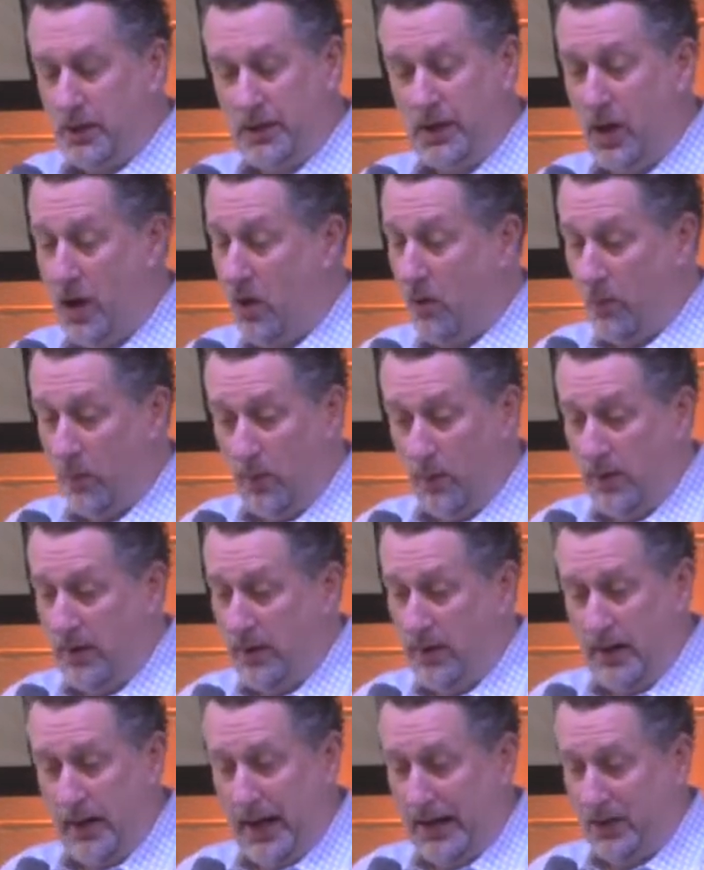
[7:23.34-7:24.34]
You know,
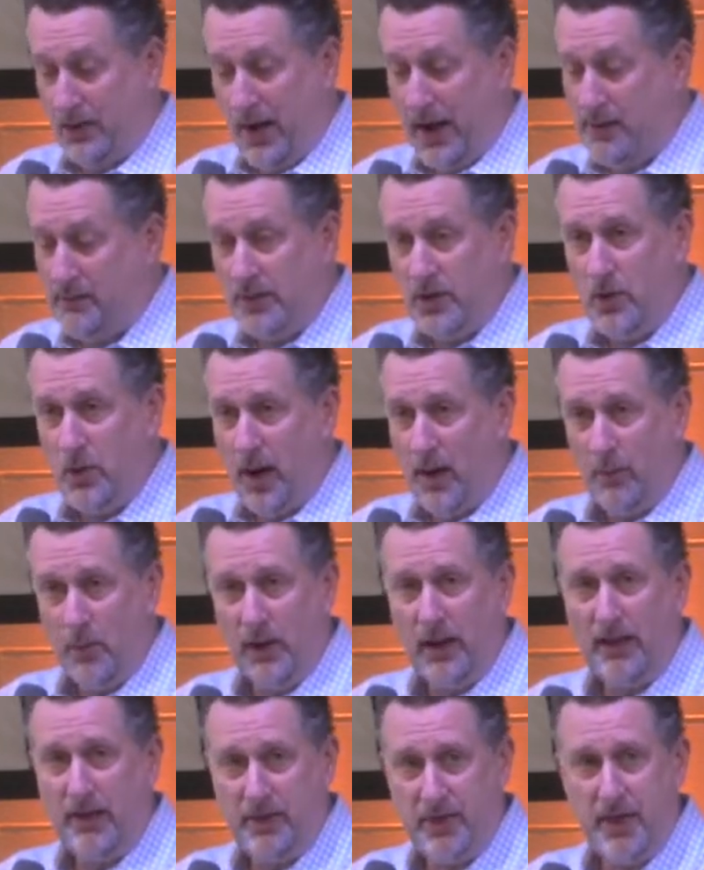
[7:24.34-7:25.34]
at Grandview, I
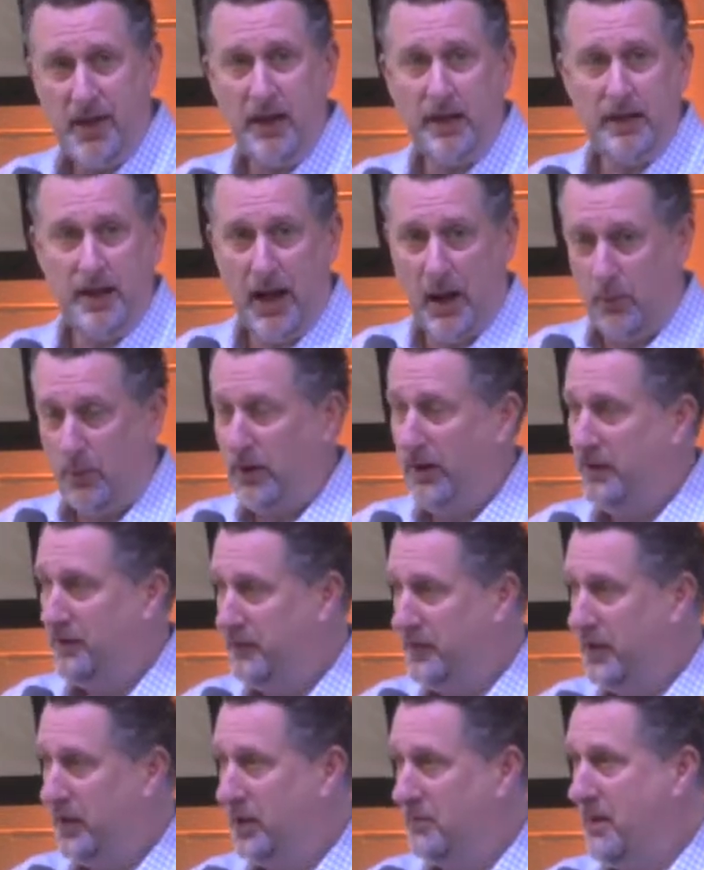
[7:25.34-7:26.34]
really
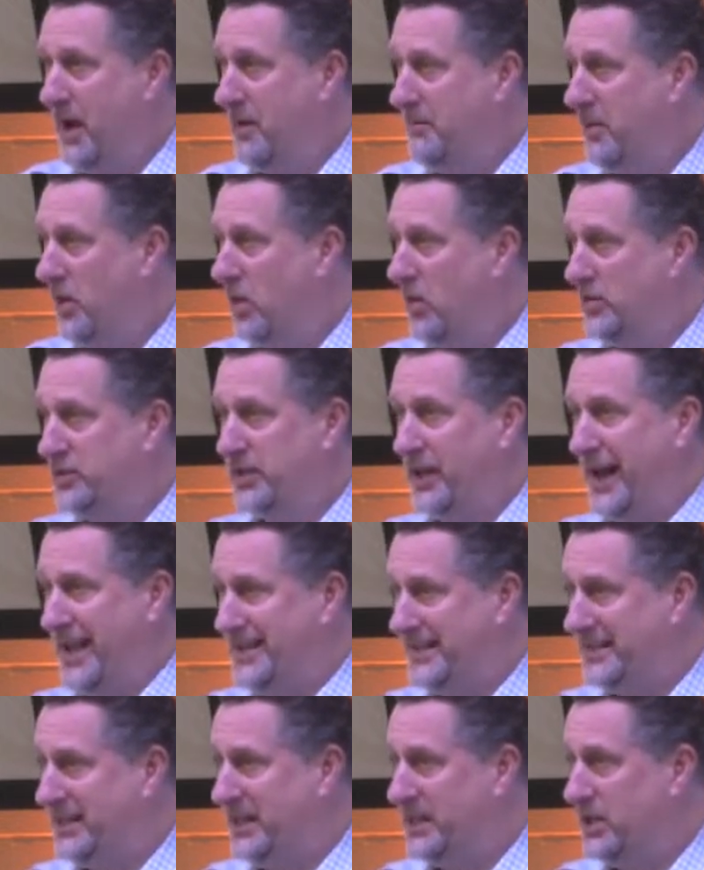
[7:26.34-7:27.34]
feel in my bones, and I
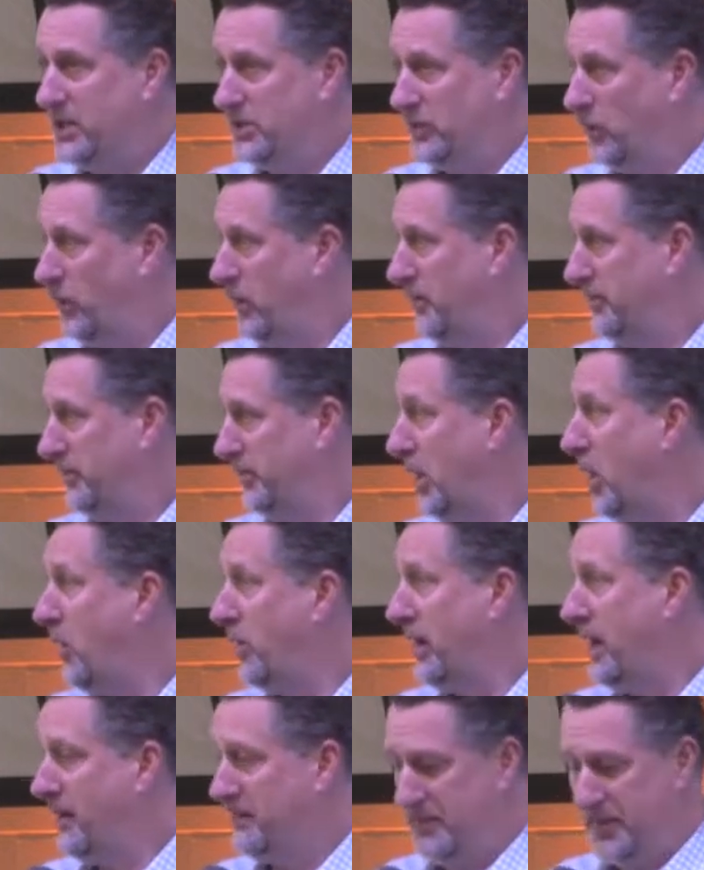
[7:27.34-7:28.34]
see this, we're
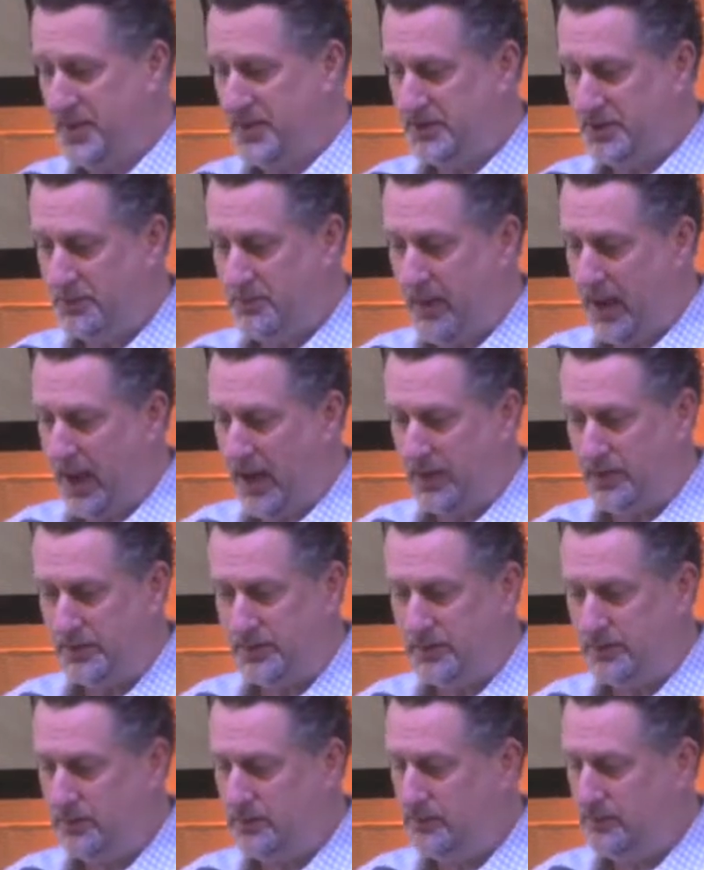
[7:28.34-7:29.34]
blowing up this
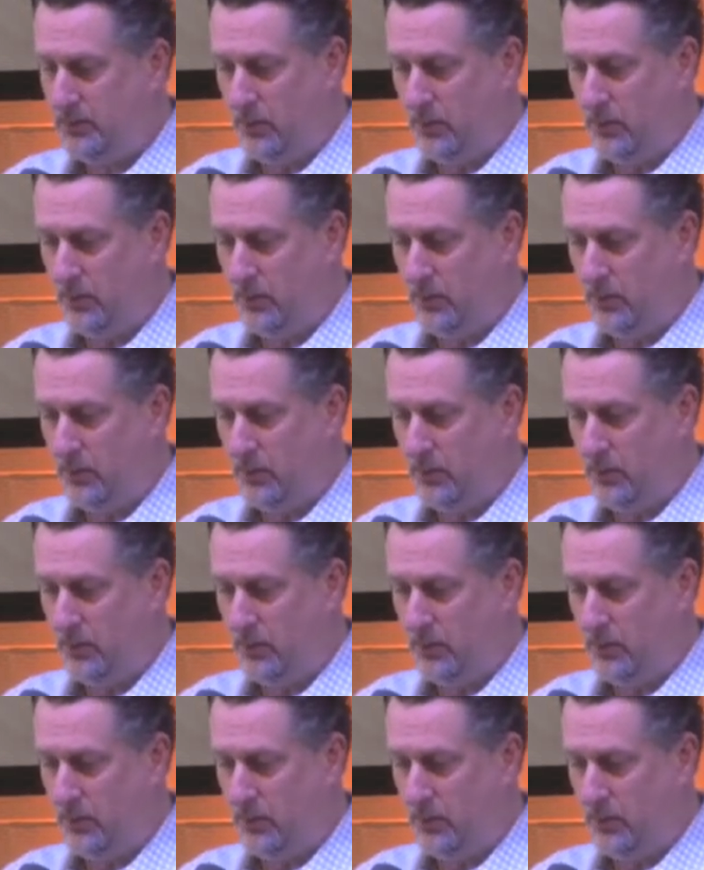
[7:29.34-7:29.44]
space.